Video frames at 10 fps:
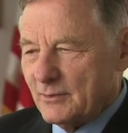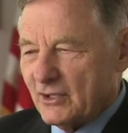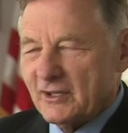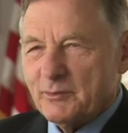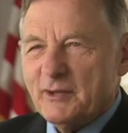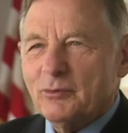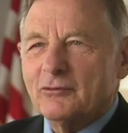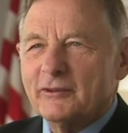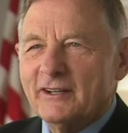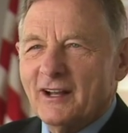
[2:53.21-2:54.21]
apparently
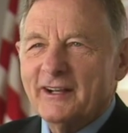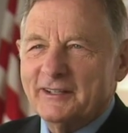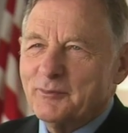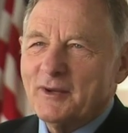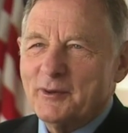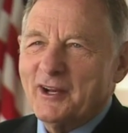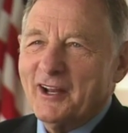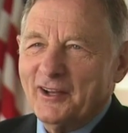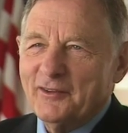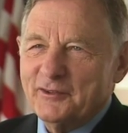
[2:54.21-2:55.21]
people really liked him. I mean, I
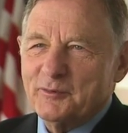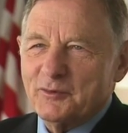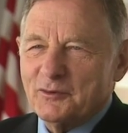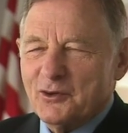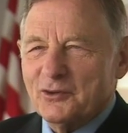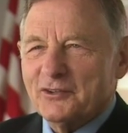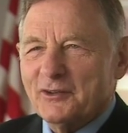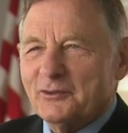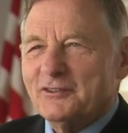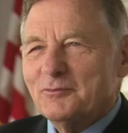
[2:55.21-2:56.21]
loved him, of course. I
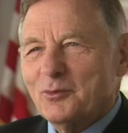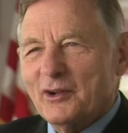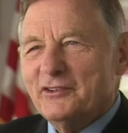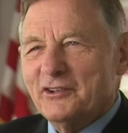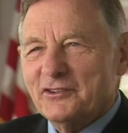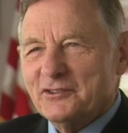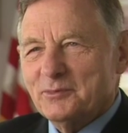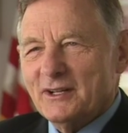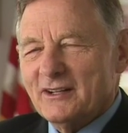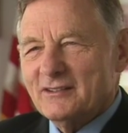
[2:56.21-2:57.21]
was prejudiced
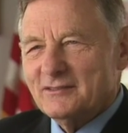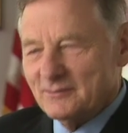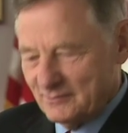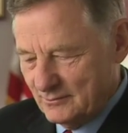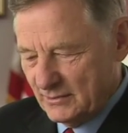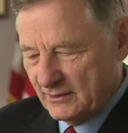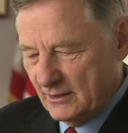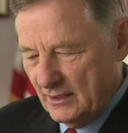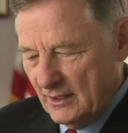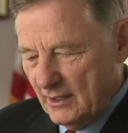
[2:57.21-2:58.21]
about it. But
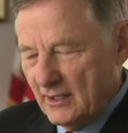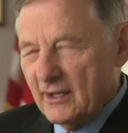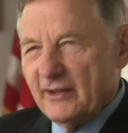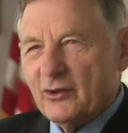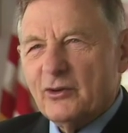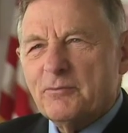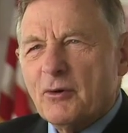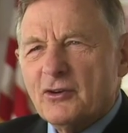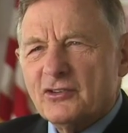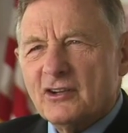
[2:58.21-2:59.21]
the only
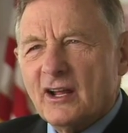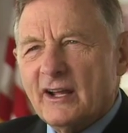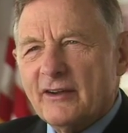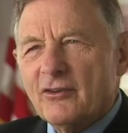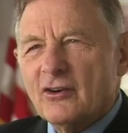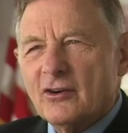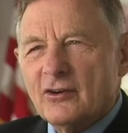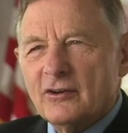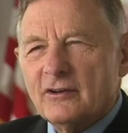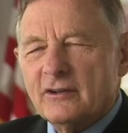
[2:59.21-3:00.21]
person I ever
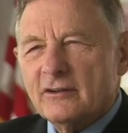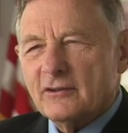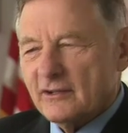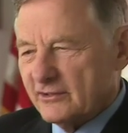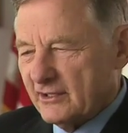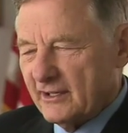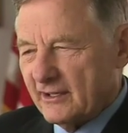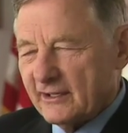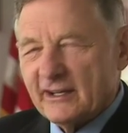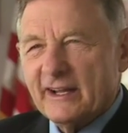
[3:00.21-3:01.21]
heard say anything